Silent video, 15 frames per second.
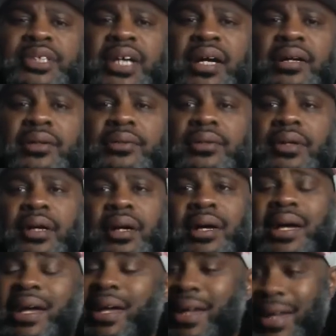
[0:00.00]
channel,
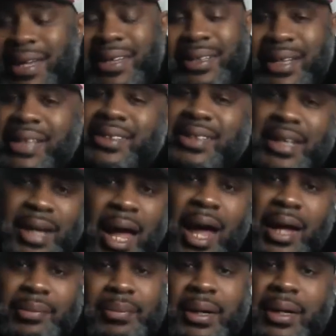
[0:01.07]
it's a
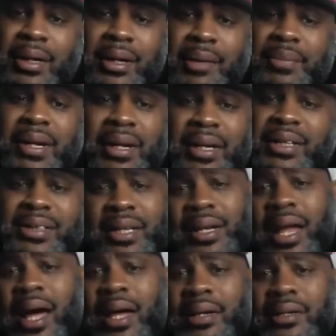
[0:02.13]
lot, man. I mean, it is a
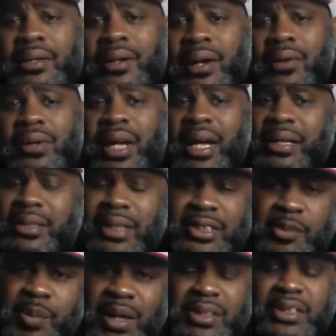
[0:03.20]
lot, you know, like,
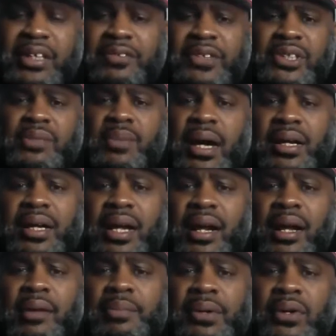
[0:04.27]
especially for somebody that
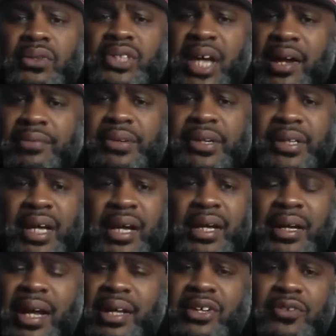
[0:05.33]
uploads every day.
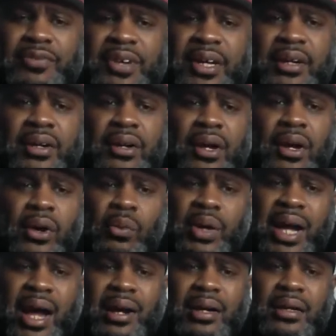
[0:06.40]
Like, you figure, we
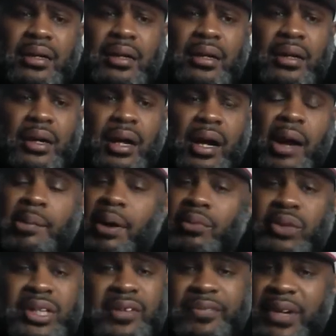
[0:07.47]
gotta come up
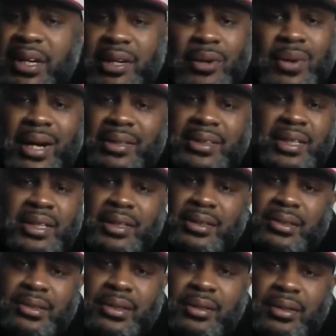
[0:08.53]
with the video
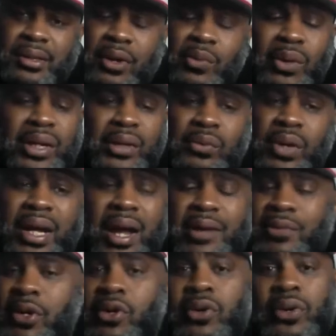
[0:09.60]
ideas. You know, we, we gotta
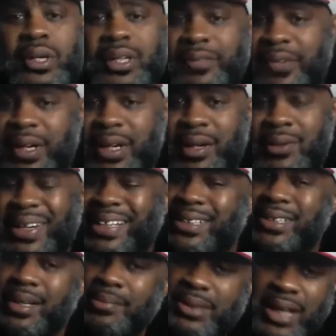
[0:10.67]
record the video. And
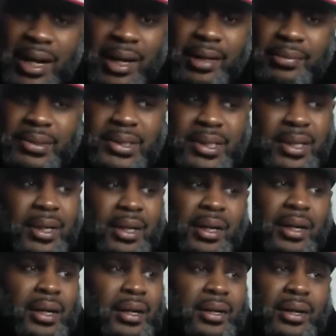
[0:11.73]
sometimes,
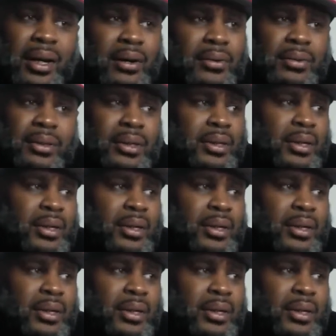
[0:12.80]
you know,